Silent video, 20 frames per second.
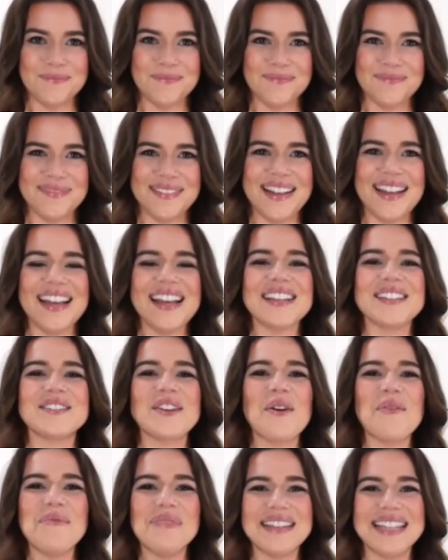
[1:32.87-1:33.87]
herpes
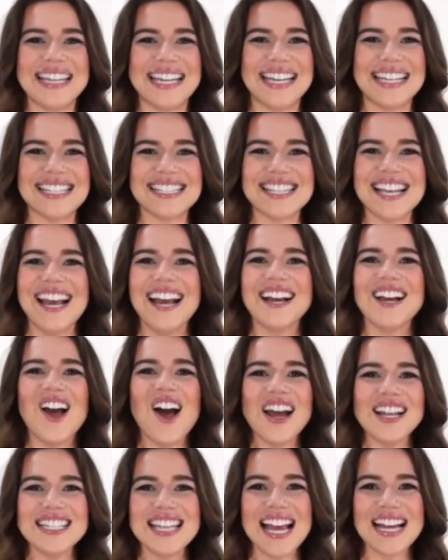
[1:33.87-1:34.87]
cure in
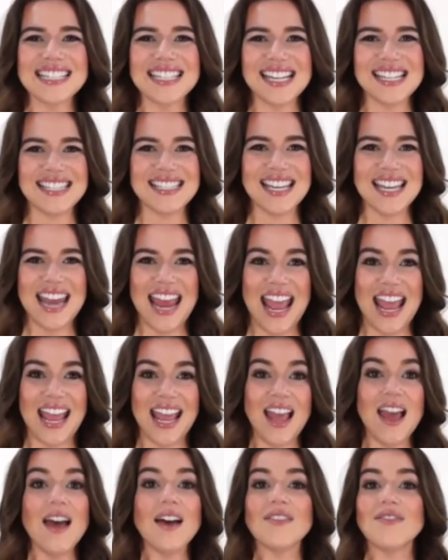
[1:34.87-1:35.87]
2015,
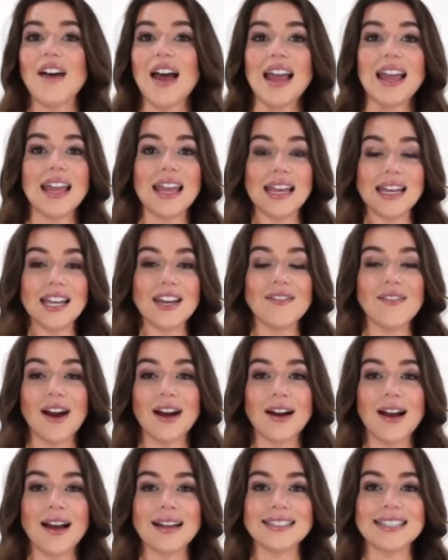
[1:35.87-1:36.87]
more people
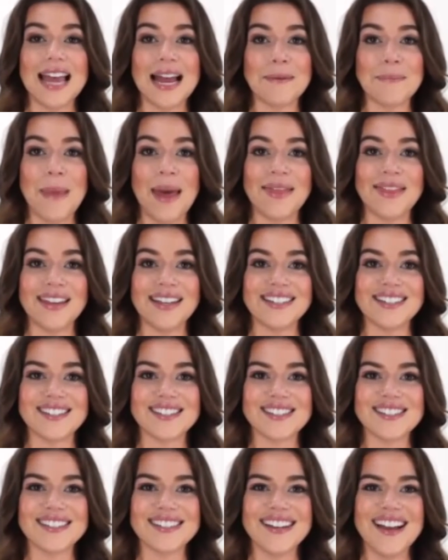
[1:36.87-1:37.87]
started to show
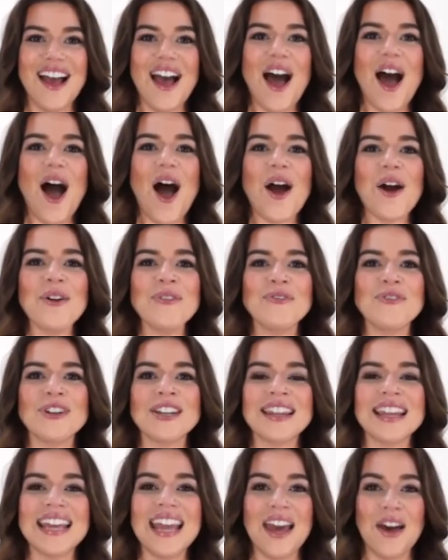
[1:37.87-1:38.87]
compassion for herpes
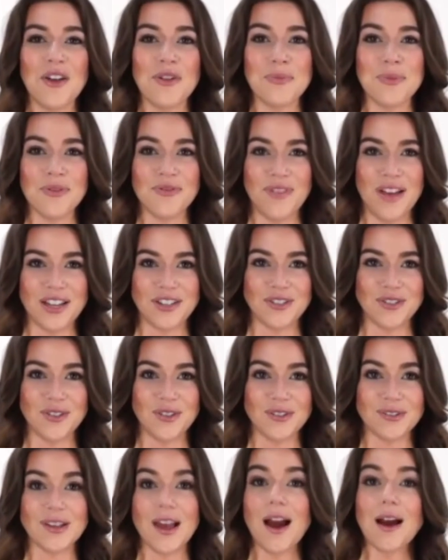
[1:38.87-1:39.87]
sufferers,
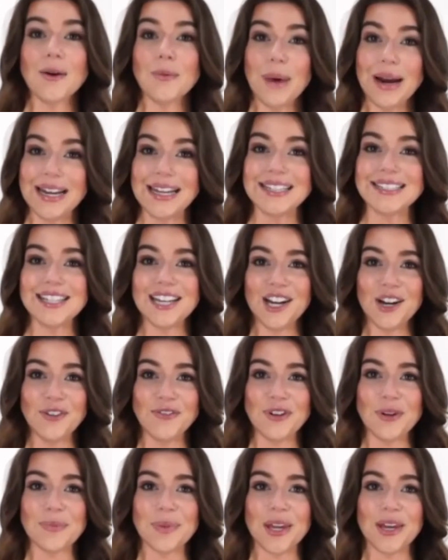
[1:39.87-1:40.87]
and many people who have